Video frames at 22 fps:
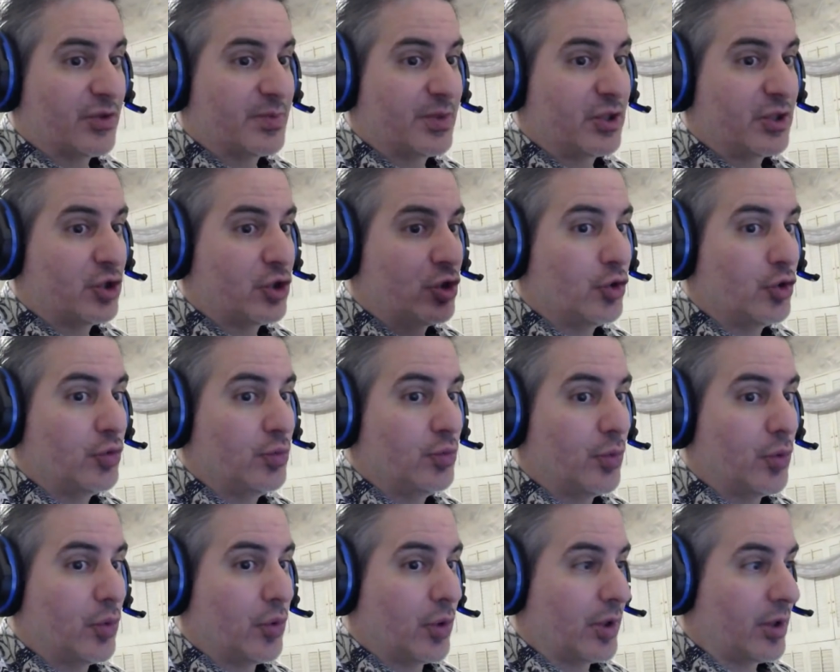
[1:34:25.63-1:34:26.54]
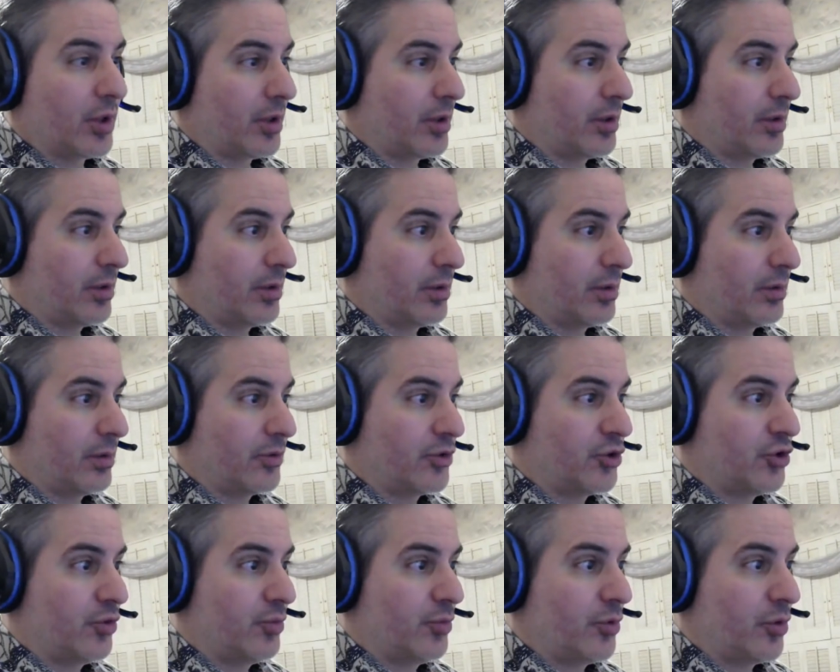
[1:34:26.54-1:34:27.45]
to be two more.
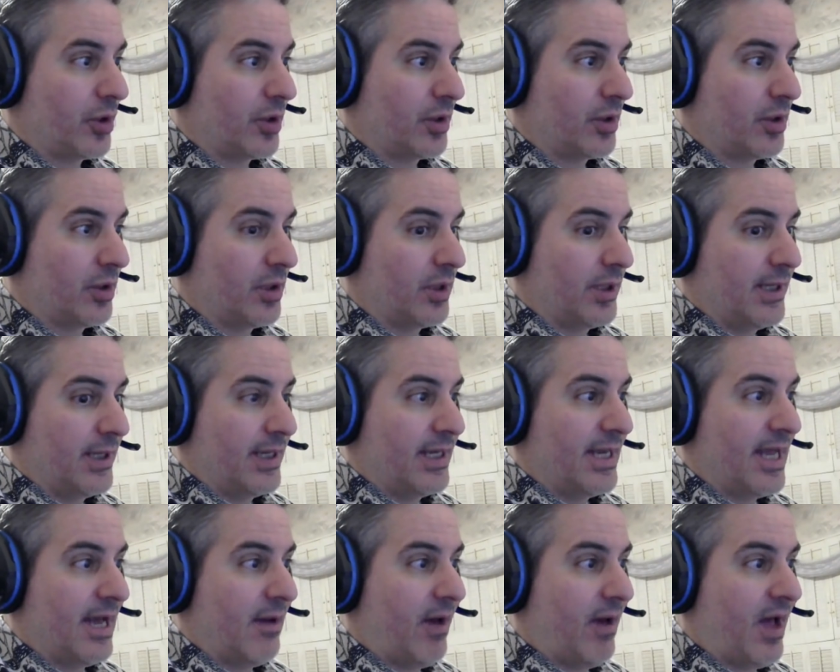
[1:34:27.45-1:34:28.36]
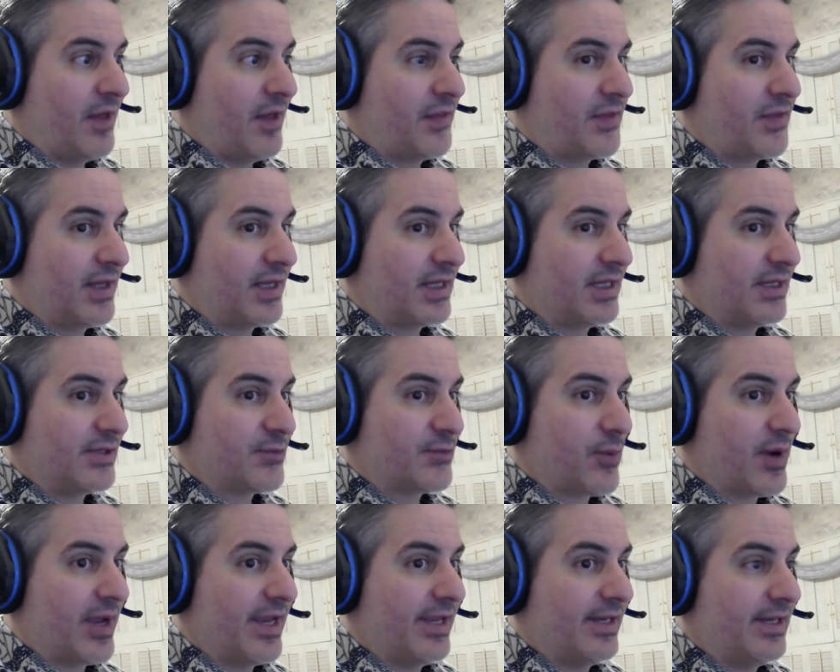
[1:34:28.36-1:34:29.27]
Two more. Now, I think he's
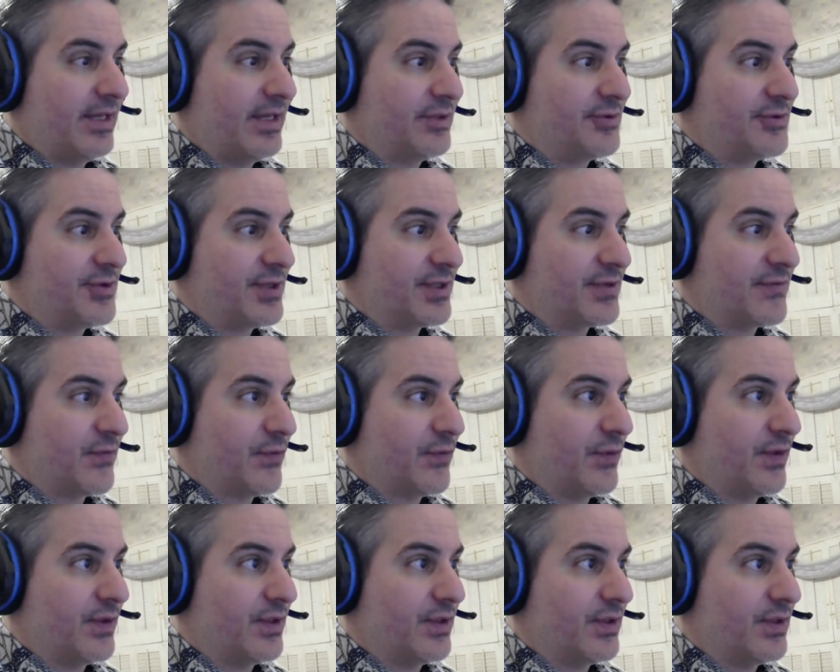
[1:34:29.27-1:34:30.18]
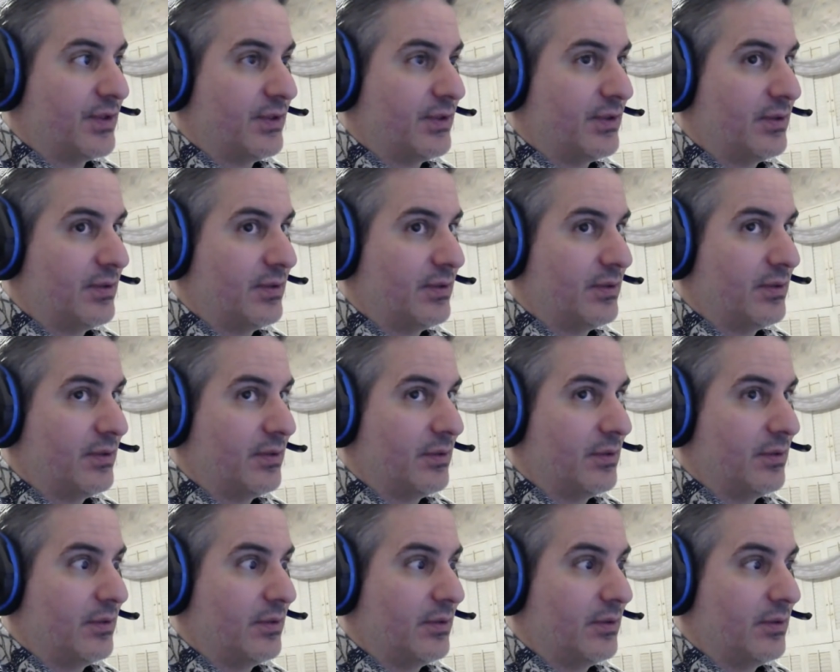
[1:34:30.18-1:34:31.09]
waiting just for the
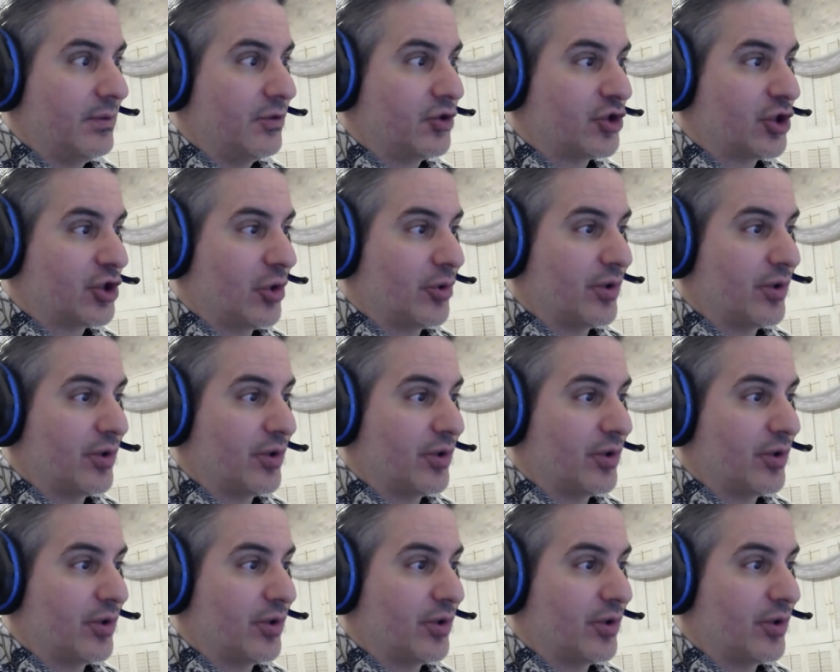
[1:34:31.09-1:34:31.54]
show